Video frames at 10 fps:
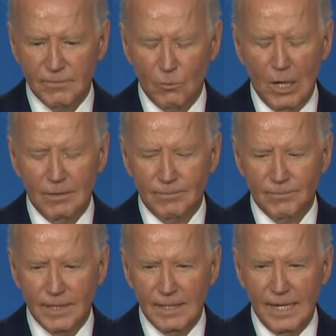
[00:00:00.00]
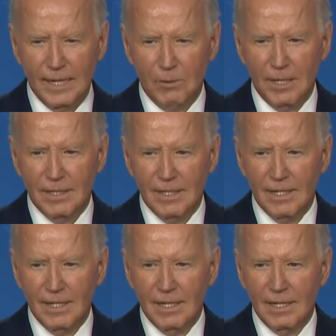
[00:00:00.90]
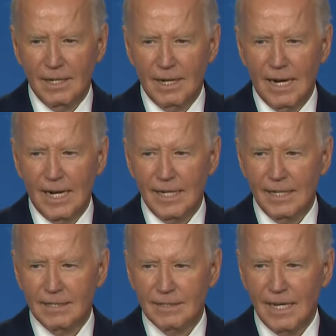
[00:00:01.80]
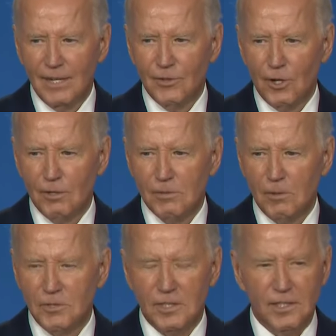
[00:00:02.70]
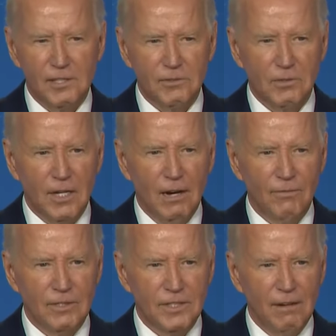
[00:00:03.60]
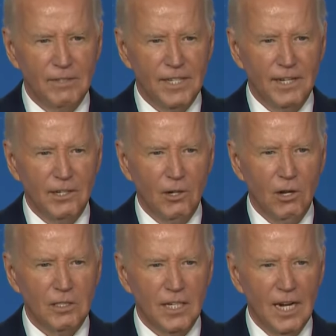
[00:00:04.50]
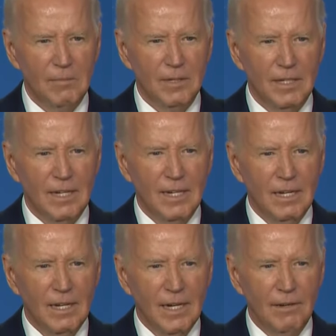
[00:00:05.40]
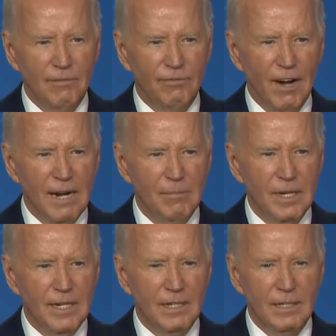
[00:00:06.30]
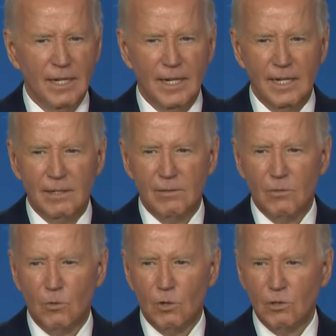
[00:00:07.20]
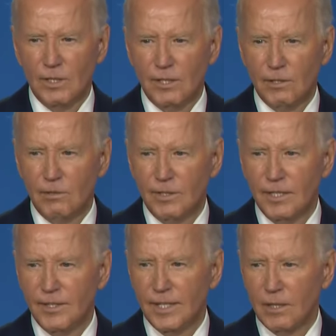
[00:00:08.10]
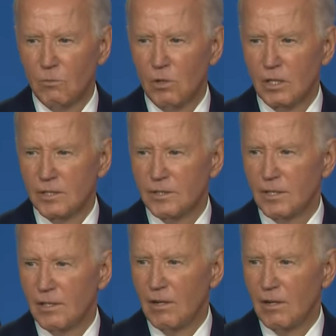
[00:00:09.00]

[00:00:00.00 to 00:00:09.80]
well, anyway, I thought it was the most successful conference I've attended in a long time, and find me a world leader who didn't think it was.